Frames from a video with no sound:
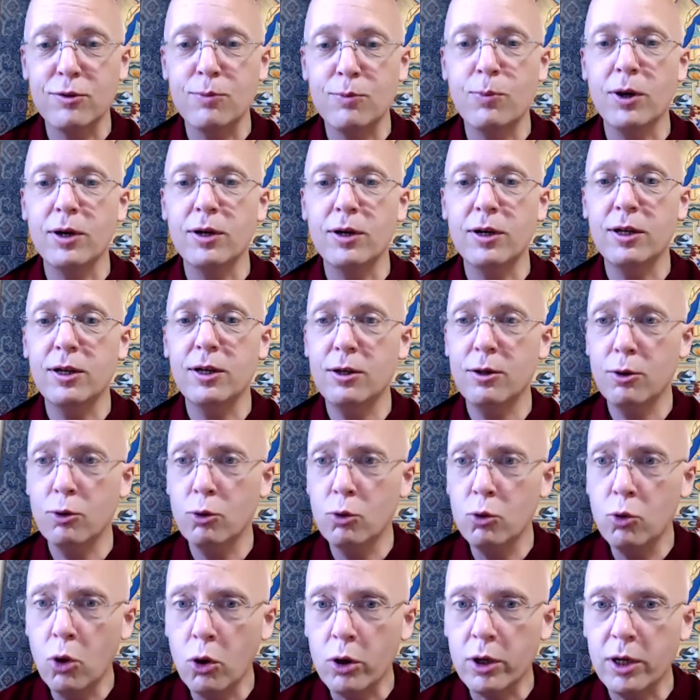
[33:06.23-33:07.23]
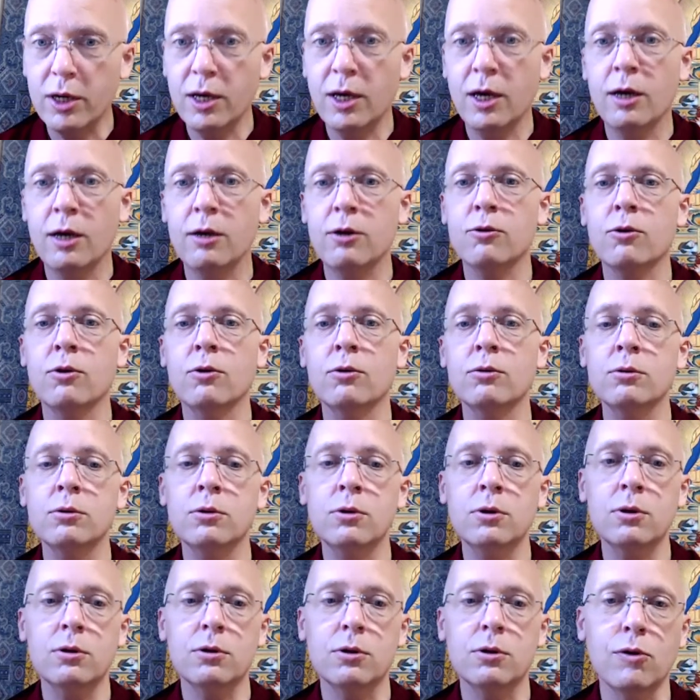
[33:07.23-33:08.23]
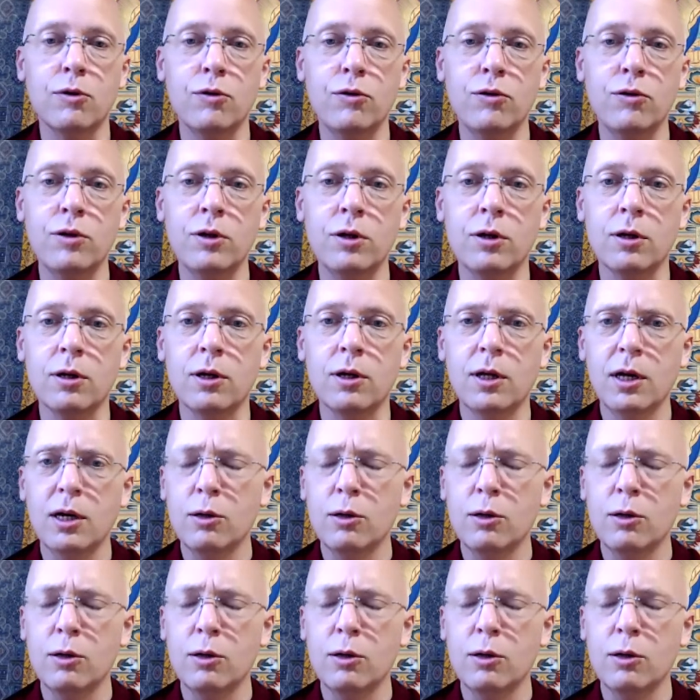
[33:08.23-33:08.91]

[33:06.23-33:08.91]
but look at your own literature and see.